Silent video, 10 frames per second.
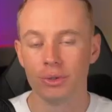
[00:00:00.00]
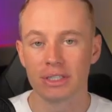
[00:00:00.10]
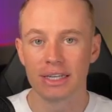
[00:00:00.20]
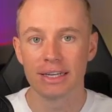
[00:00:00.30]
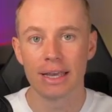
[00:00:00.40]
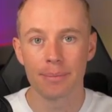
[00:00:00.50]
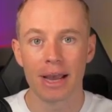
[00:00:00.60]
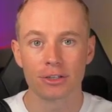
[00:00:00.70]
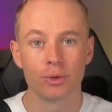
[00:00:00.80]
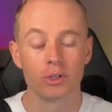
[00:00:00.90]
its thing, get
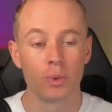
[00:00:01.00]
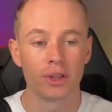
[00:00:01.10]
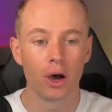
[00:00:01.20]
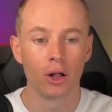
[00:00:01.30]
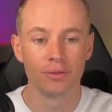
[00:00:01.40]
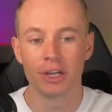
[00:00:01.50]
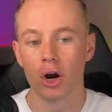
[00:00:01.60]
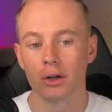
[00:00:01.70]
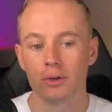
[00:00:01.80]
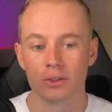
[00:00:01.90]
back to us with all of the
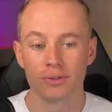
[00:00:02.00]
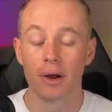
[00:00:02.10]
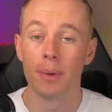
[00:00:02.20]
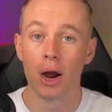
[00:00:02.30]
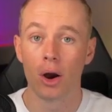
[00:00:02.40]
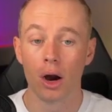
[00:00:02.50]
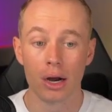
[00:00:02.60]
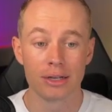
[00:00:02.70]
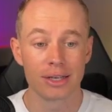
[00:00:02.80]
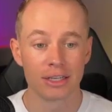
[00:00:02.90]
articles from our
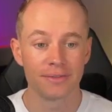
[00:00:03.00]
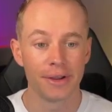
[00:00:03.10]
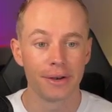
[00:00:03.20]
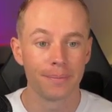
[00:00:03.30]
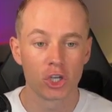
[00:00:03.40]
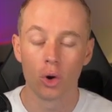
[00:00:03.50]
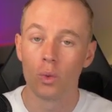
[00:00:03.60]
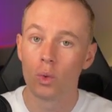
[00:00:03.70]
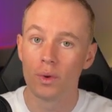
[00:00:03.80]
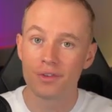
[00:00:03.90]
RSS feed. So
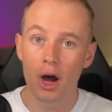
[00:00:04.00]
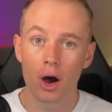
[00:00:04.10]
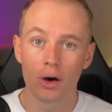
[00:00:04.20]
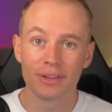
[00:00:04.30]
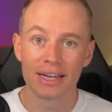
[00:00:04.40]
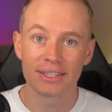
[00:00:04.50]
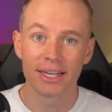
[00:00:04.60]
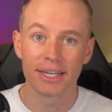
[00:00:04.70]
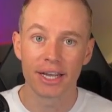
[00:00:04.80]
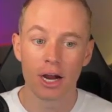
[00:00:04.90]
we've got all of that
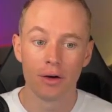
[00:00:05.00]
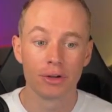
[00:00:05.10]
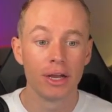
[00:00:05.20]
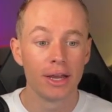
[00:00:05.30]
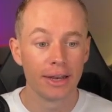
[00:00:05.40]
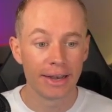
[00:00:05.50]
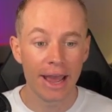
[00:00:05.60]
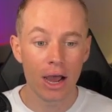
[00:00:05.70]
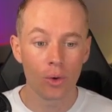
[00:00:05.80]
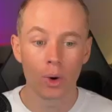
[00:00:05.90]
taken care of.
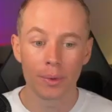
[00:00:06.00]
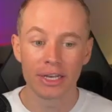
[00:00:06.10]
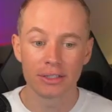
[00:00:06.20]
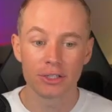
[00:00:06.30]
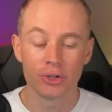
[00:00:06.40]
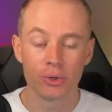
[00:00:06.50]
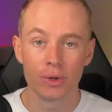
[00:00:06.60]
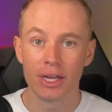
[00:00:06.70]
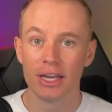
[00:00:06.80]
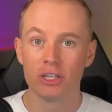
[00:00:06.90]
Now what we need to do
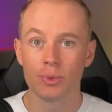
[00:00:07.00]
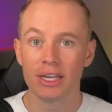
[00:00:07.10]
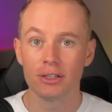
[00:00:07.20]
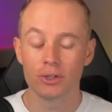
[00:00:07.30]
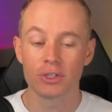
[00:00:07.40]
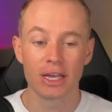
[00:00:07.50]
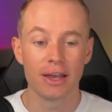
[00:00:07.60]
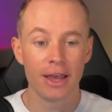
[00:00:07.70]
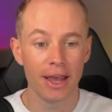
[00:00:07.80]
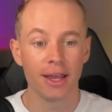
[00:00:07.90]
is we need to say,
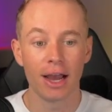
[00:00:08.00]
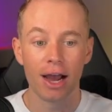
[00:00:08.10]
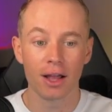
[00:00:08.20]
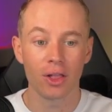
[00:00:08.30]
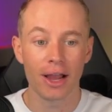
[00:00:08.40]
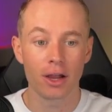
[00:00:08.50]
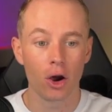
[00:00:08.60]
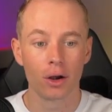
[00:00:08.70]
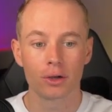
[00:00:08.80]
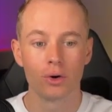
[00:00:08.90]
hey, I like
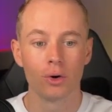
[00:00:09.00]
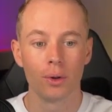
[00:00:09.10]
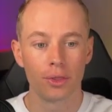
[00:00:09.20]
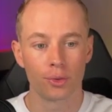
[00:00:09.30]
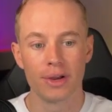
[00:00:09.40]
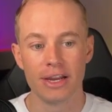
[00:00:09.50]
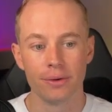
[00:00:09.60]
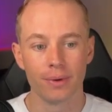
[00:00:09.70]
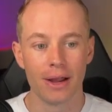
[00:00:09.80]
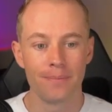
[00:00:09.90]
article 3,
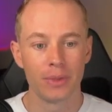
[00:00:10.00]
right?